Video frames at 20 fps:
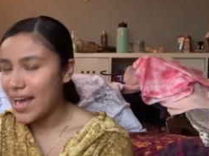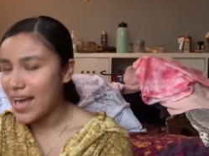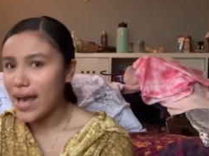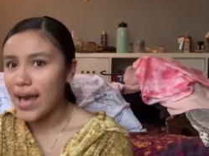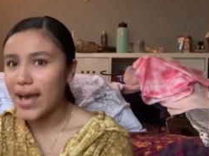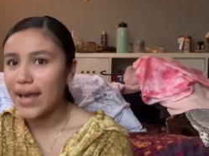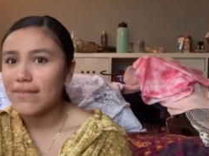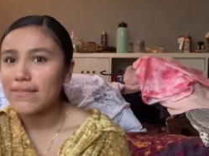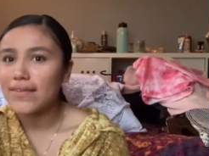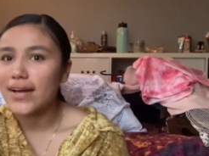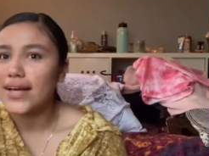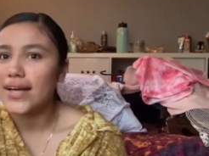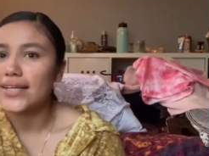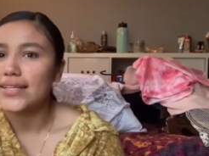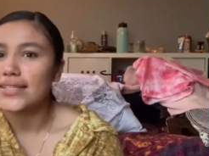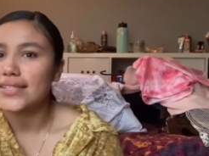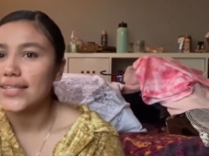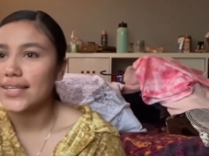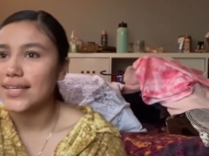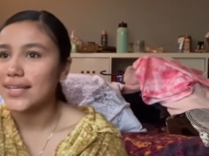I've
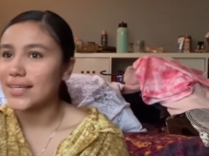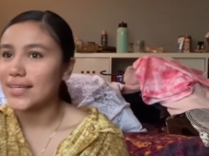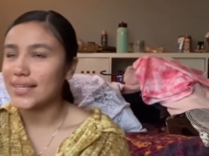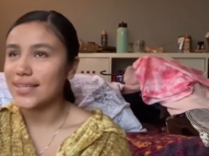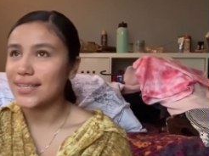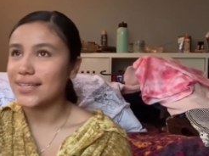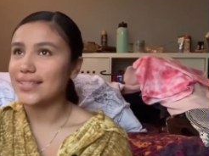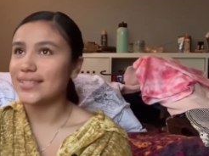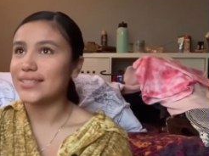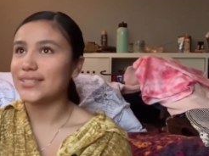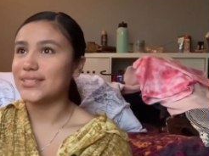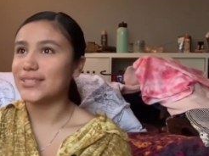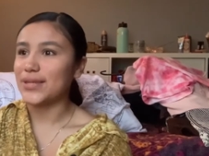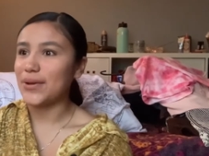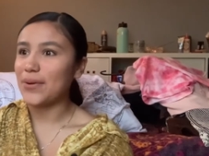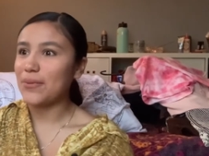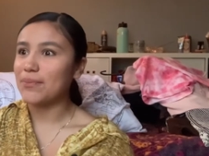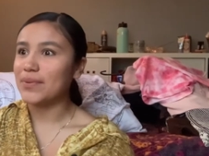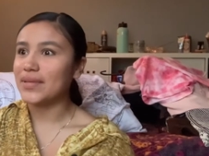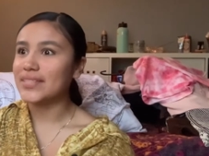gotten like so
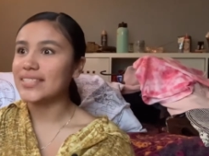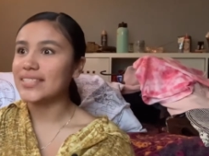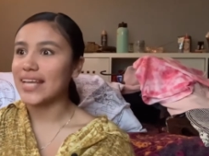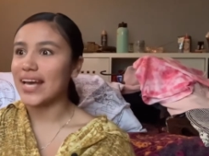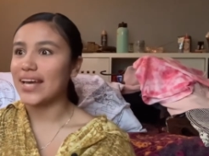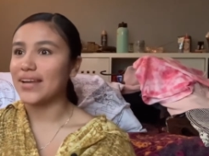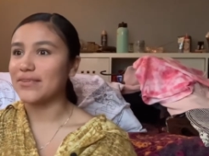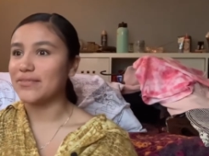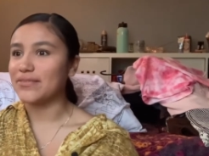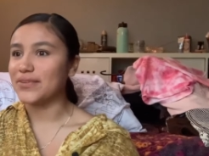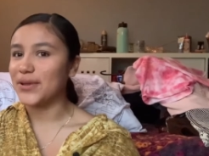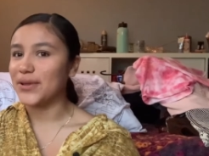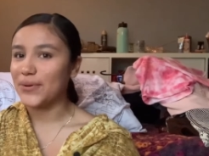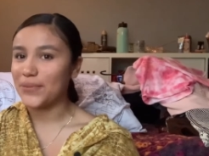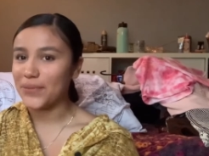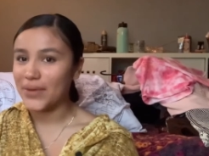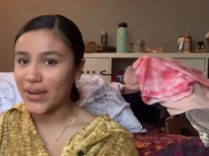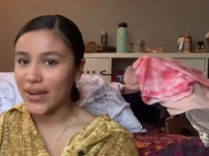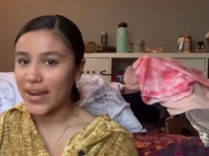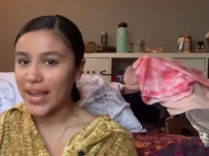busy out of
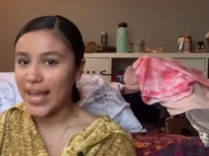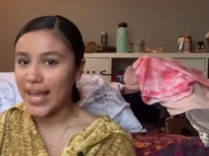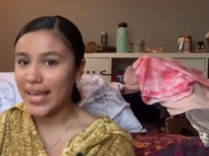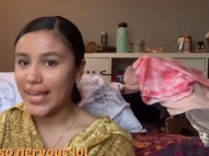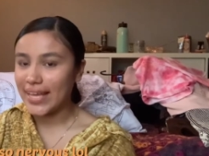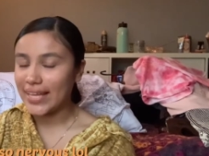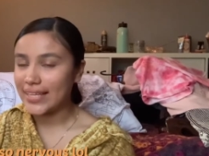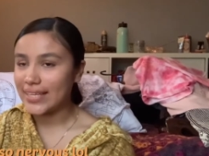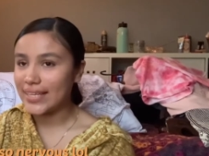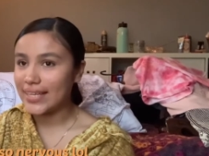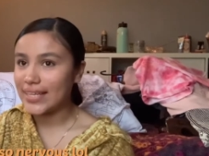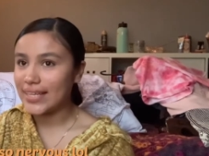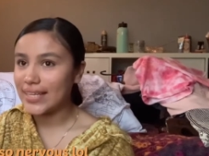nowhere and